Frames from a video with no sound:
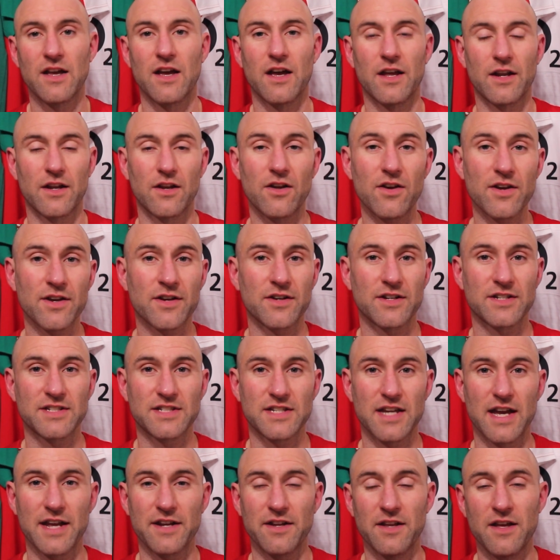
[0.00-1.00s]
And like I
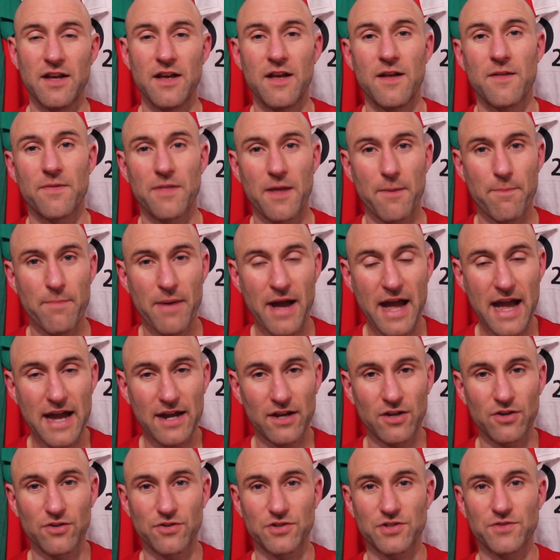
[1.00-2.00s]
said, their
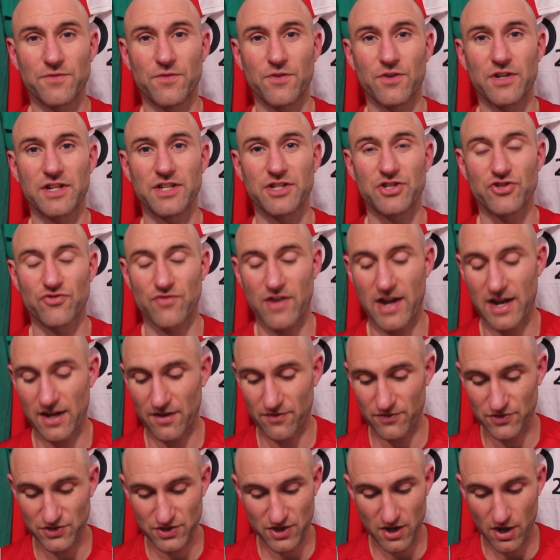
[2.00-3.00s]
pack looks fully
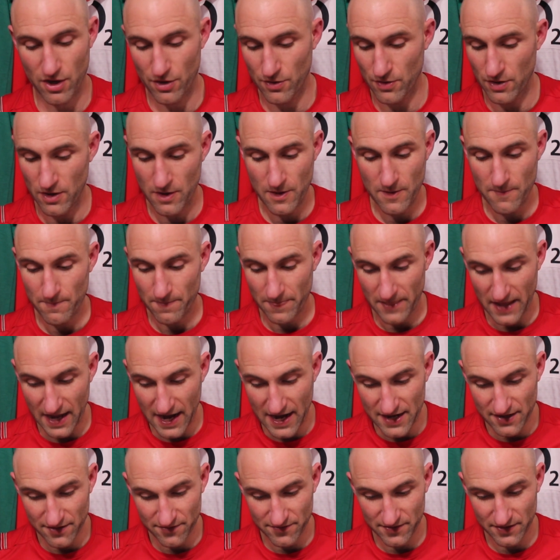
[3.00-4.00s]
strength, so
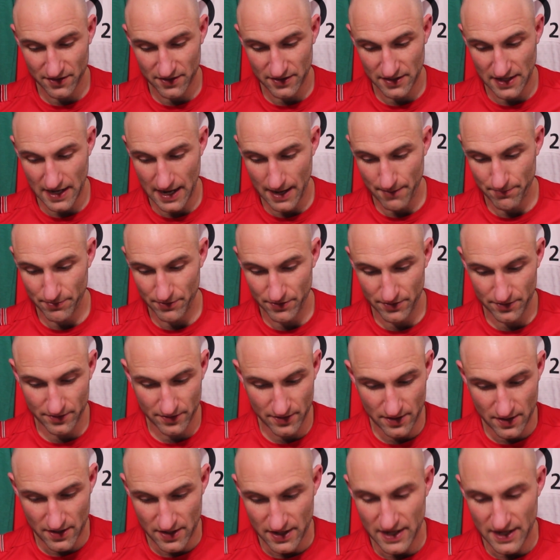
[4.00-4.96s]
anything could happen,